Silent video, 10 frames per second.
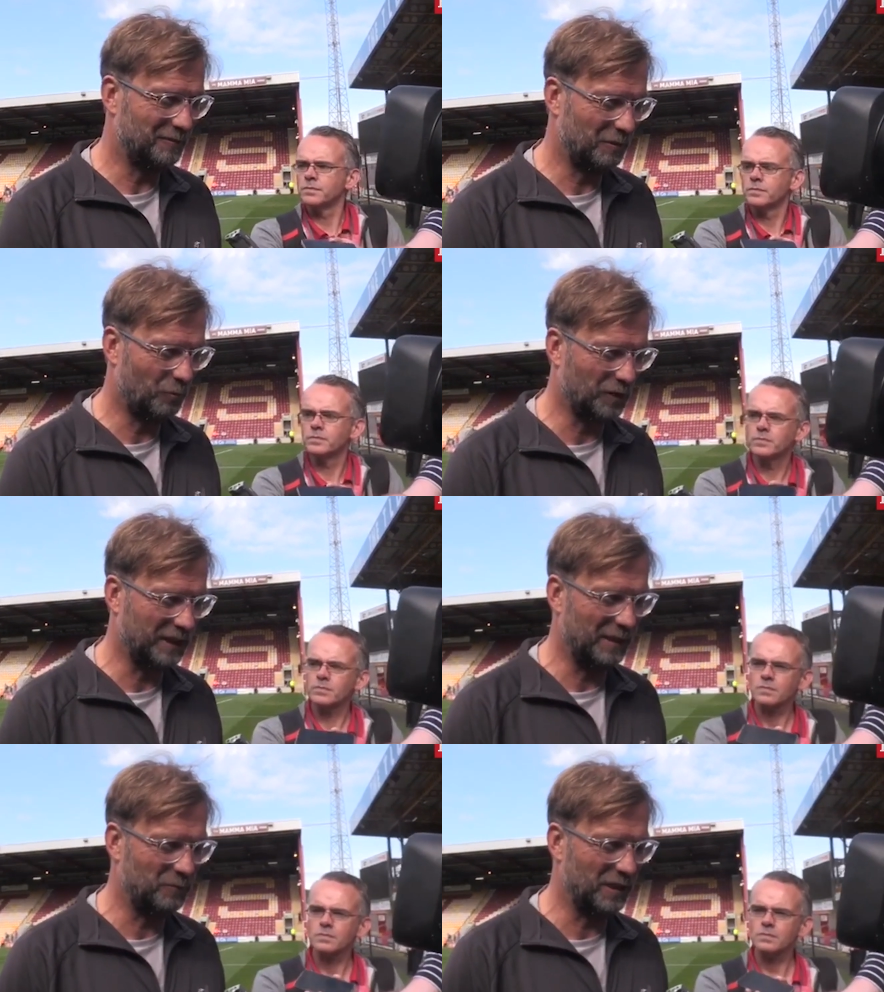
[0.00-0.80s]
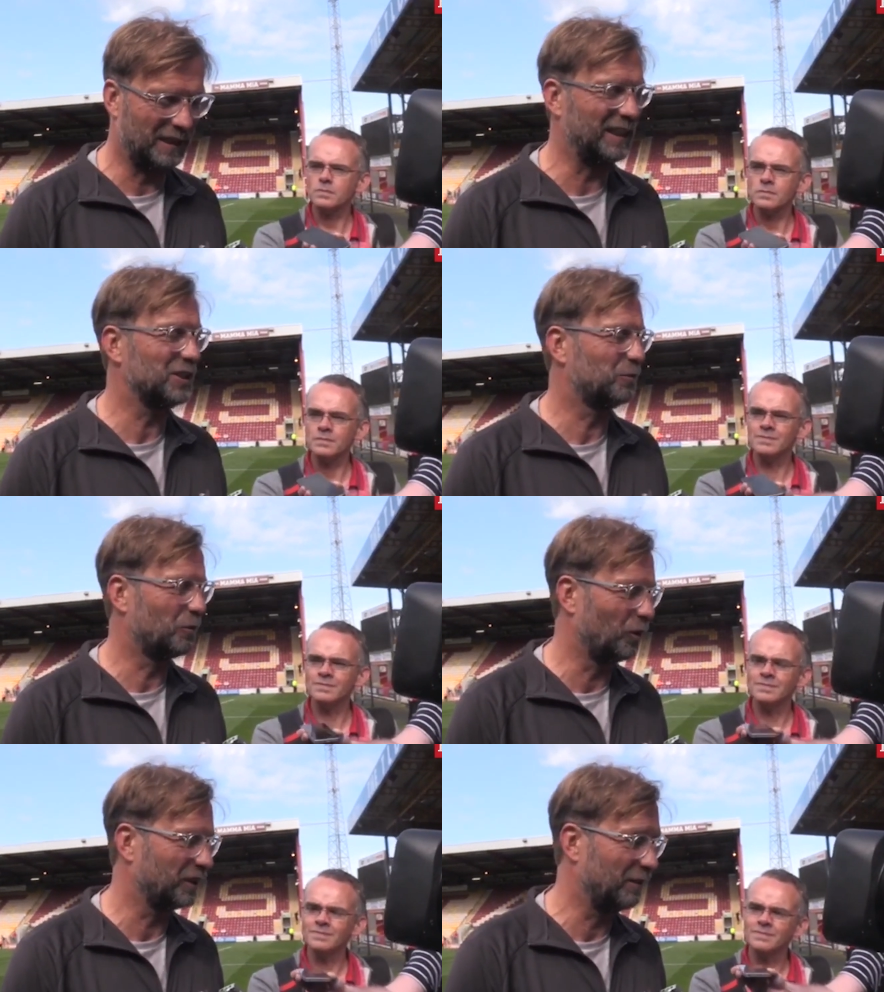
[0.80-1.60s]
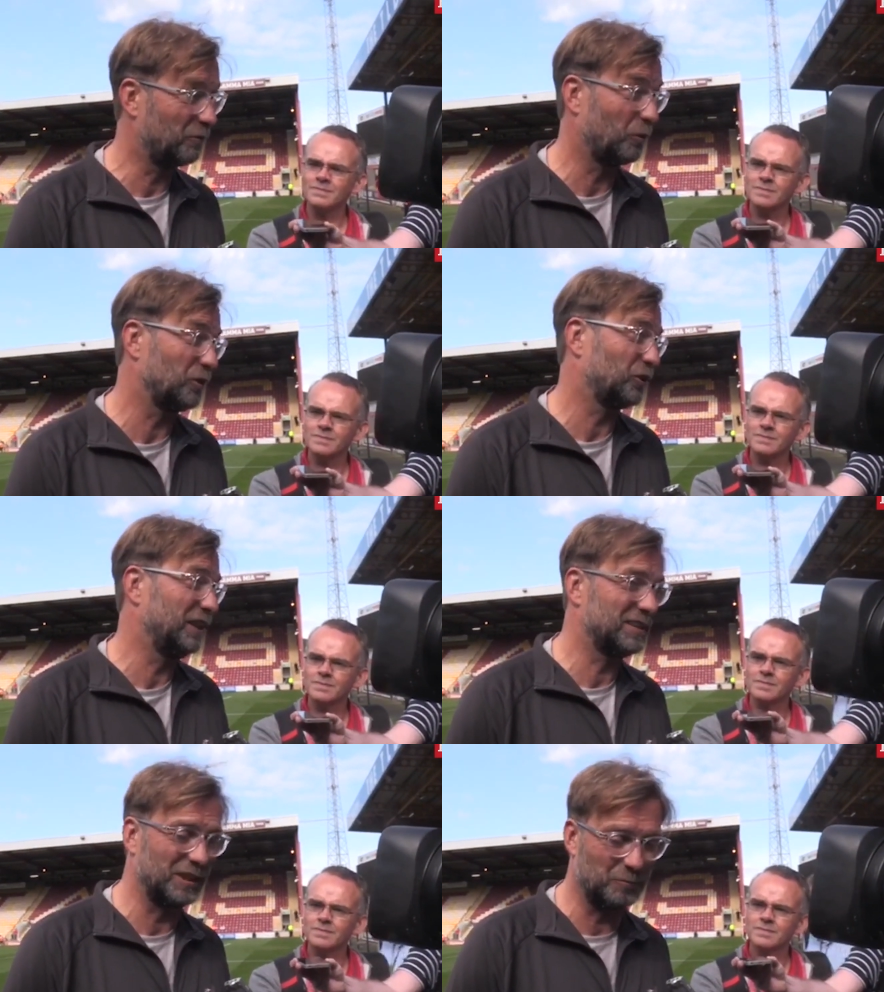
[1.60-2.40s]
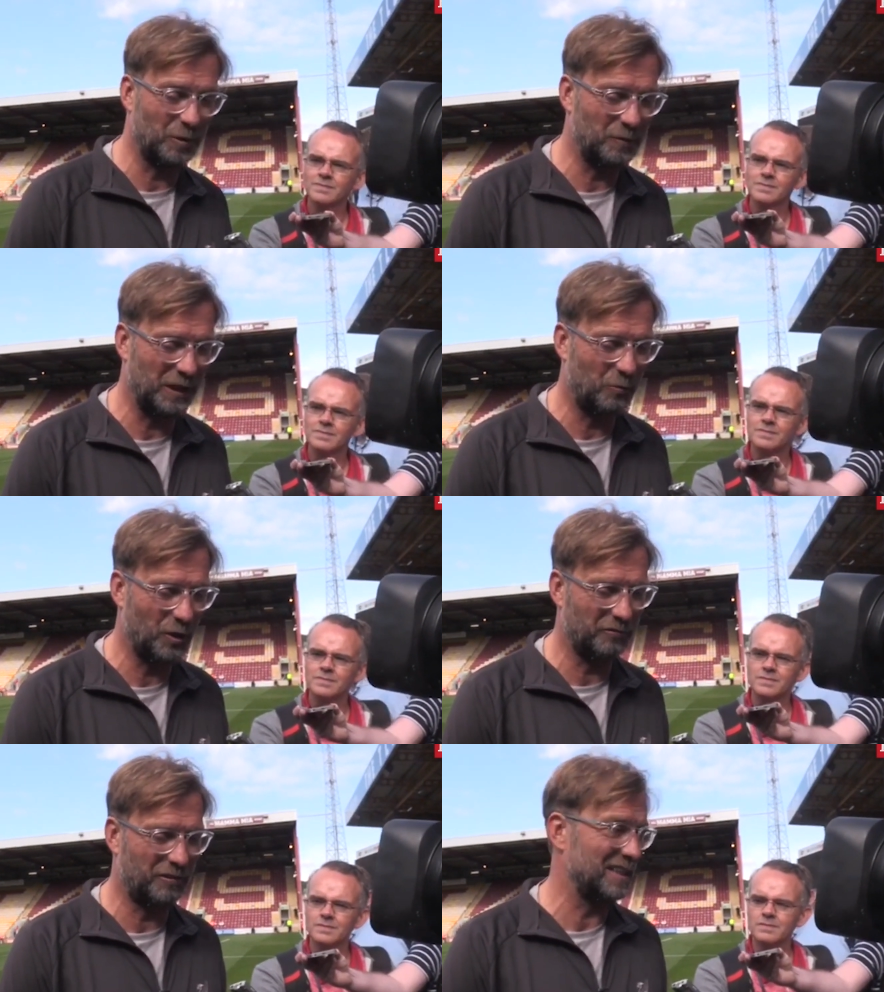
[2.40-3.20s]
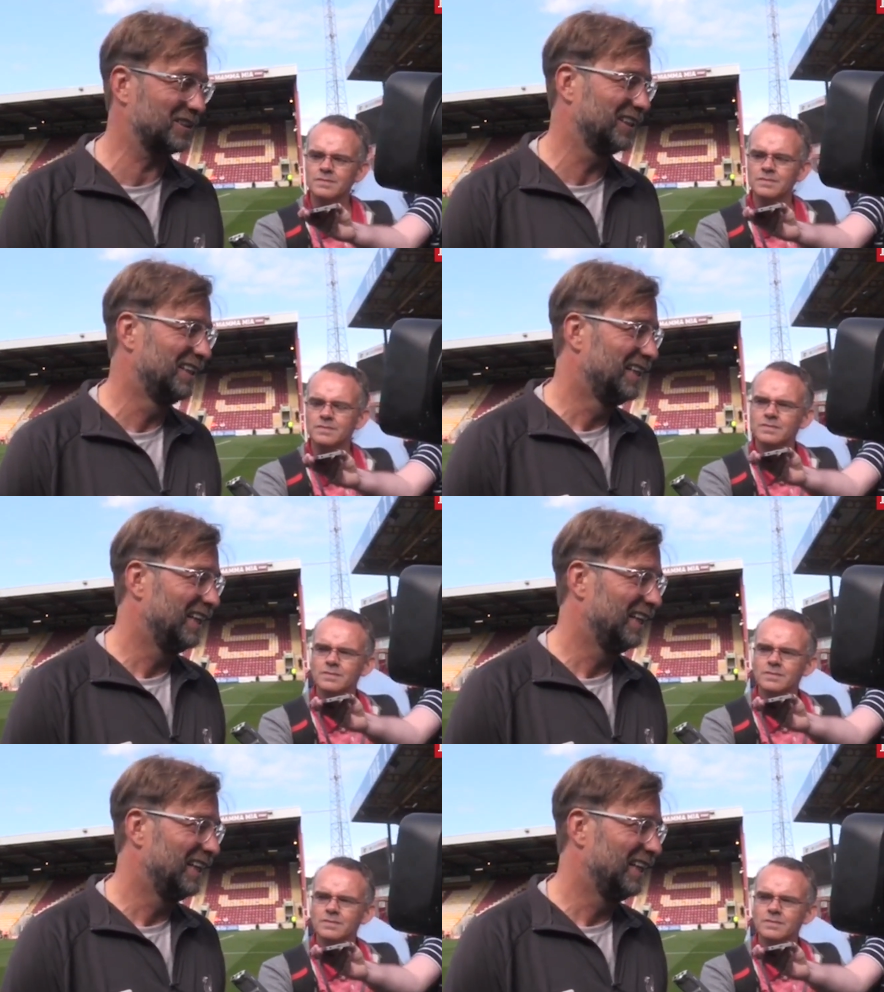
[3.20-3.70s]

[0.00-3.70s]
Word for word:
Speaker 1: With one game, at least with one game, with one training session, probably you are one of us.